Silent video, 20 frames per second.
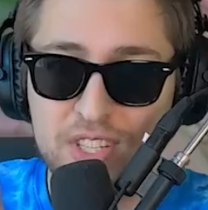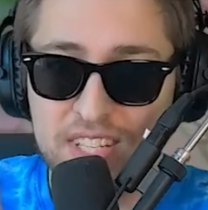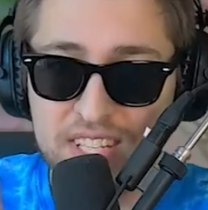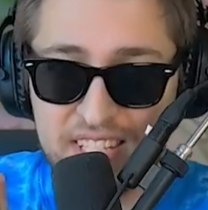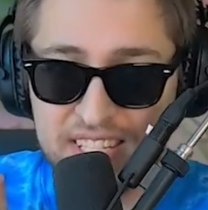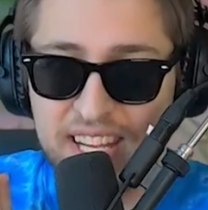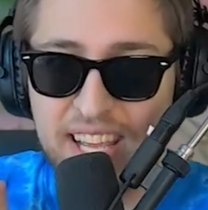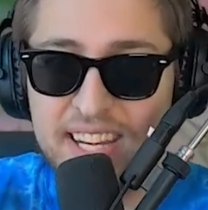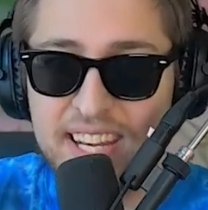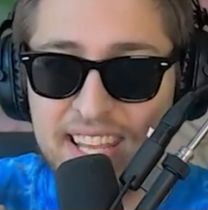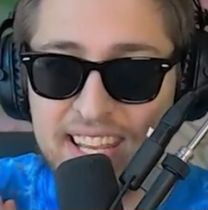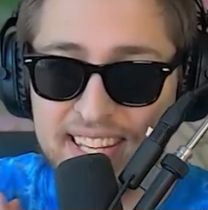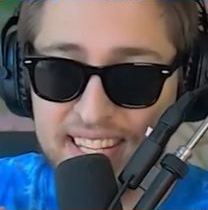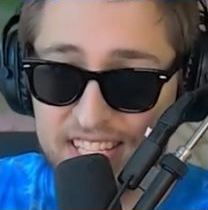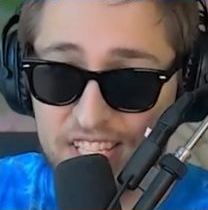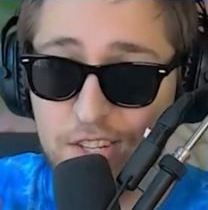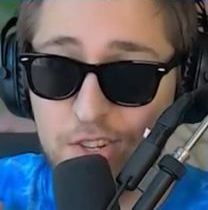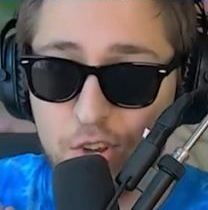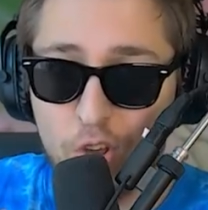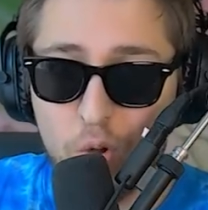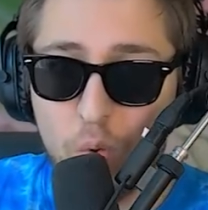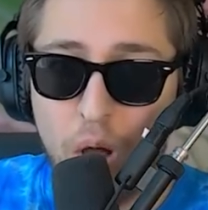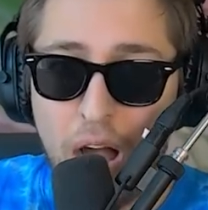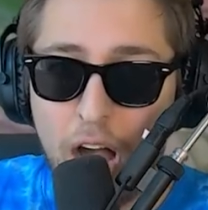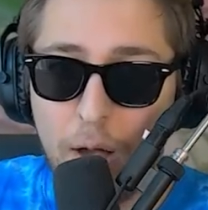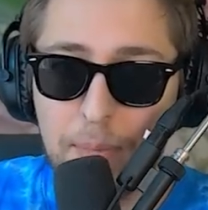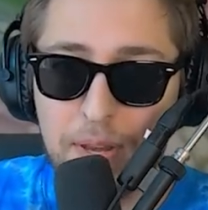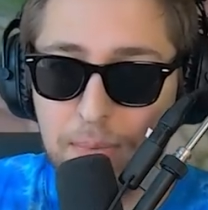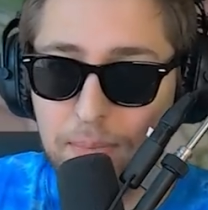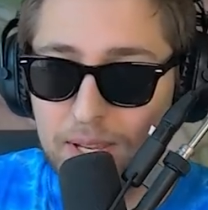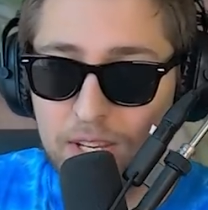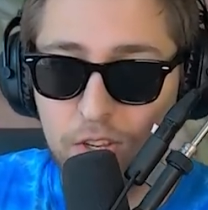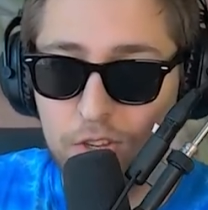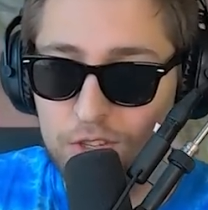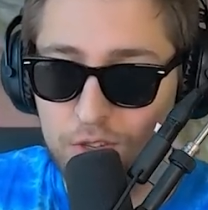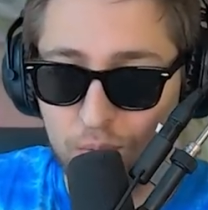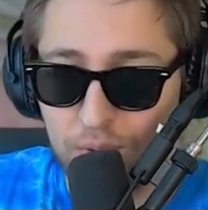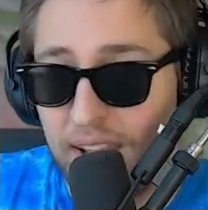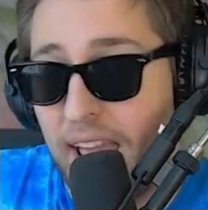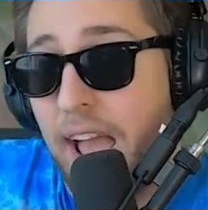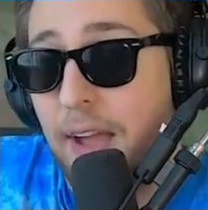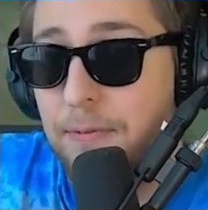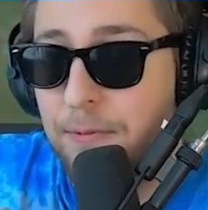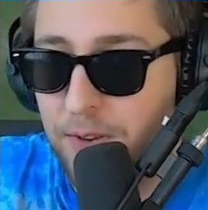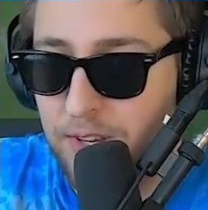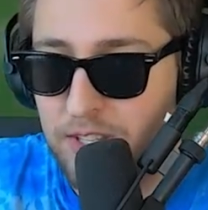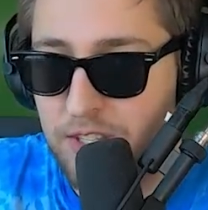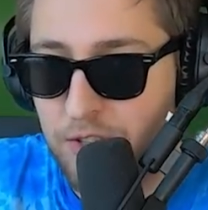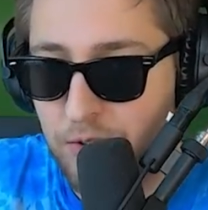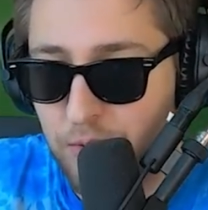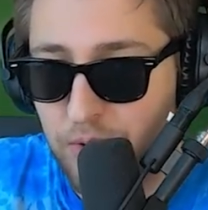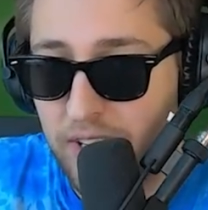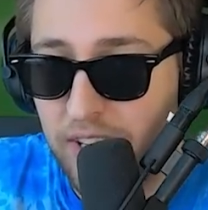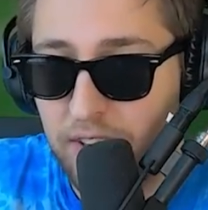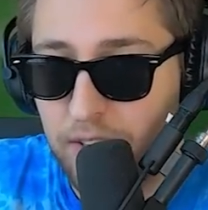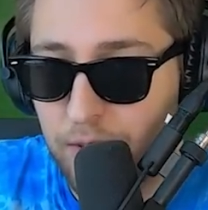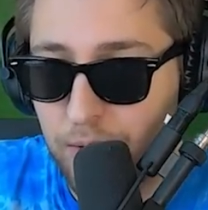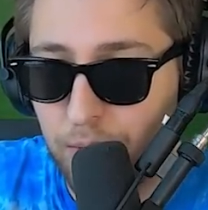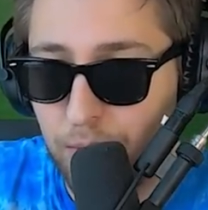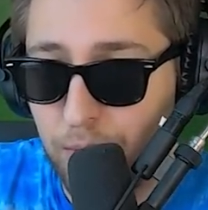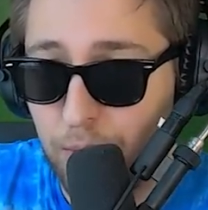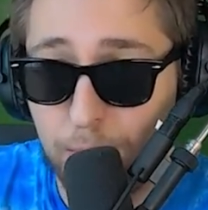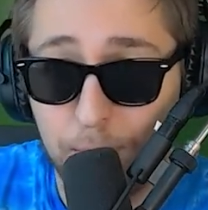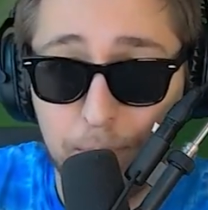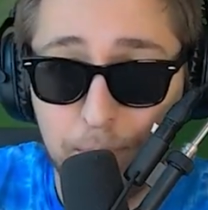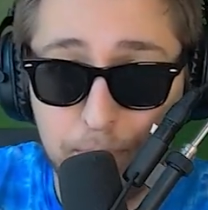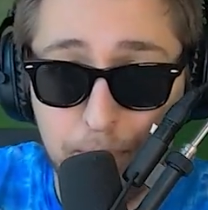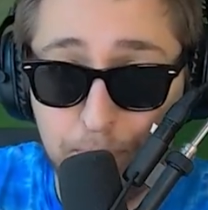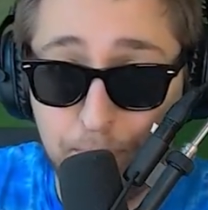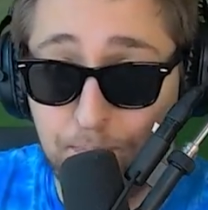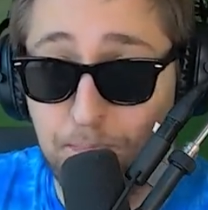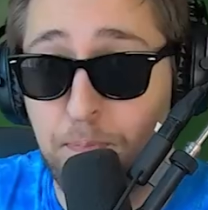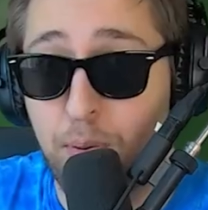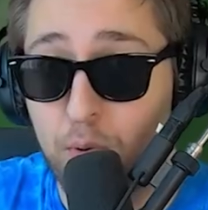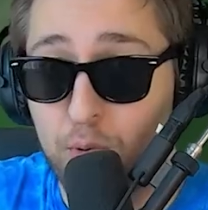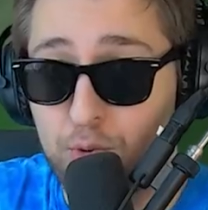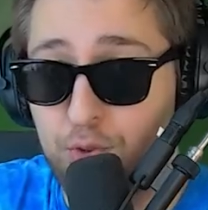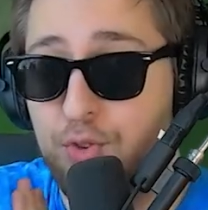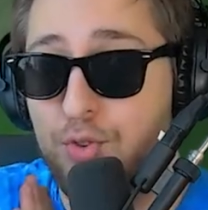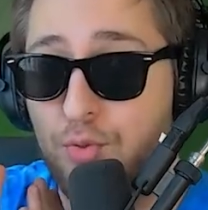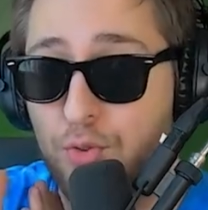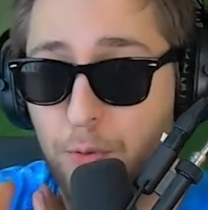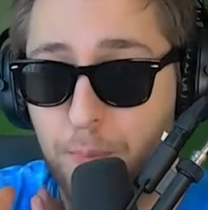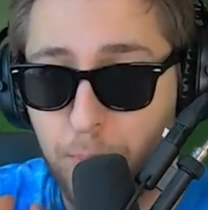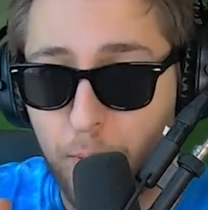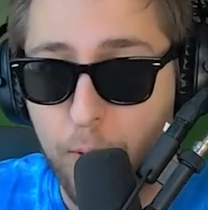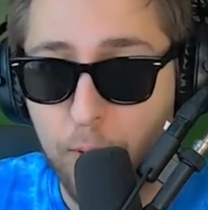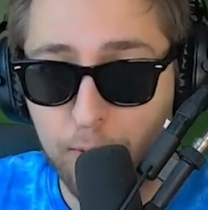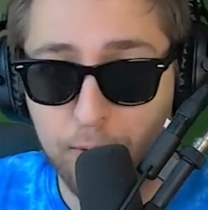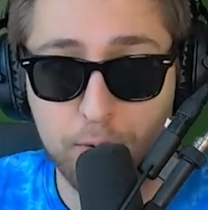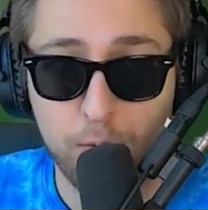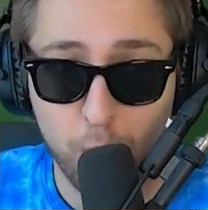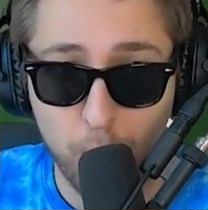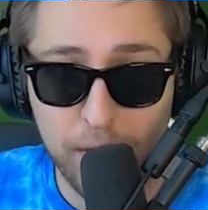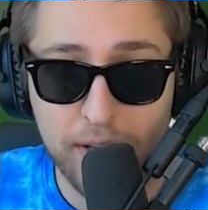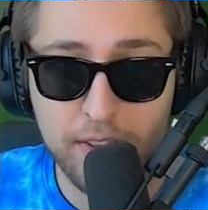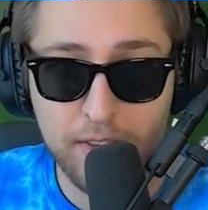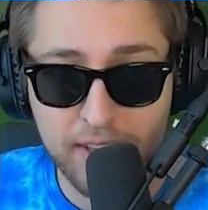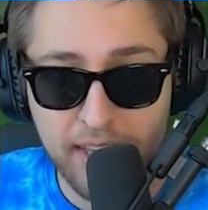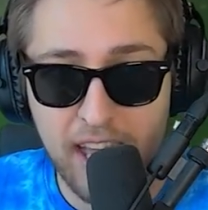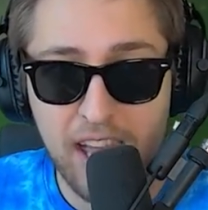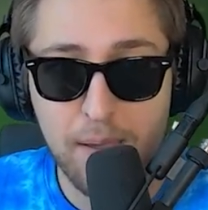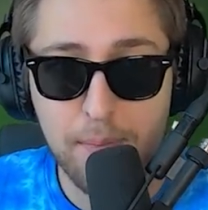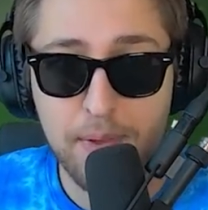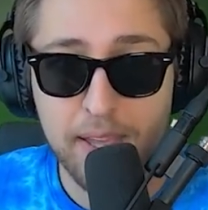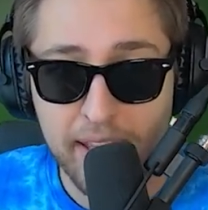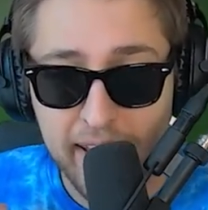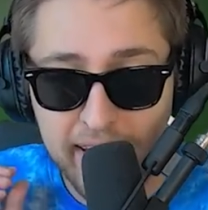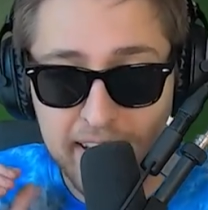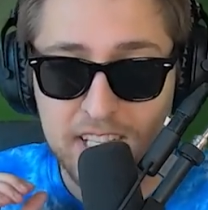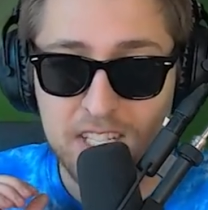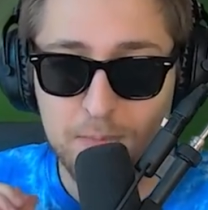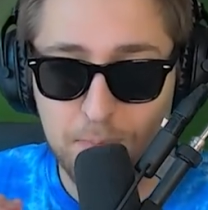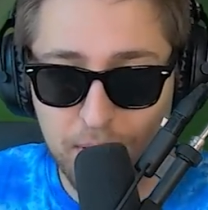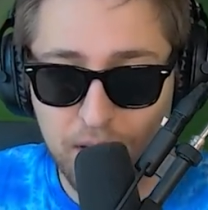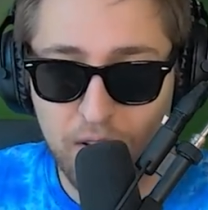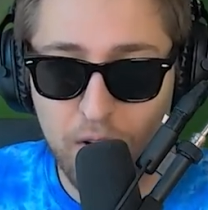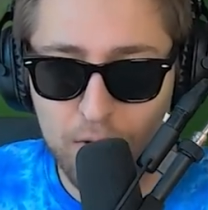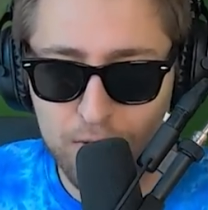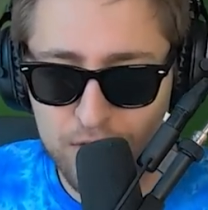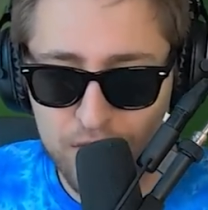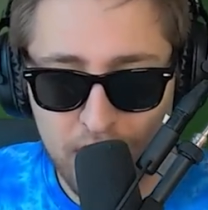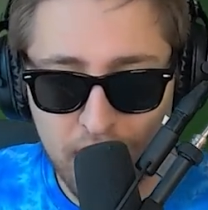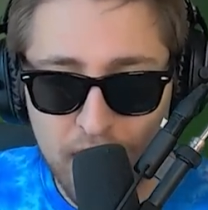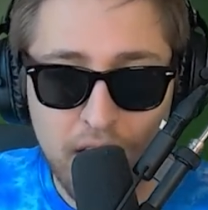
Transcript: said he doesn't know how many minions on average you need to push through the portal to win the game is because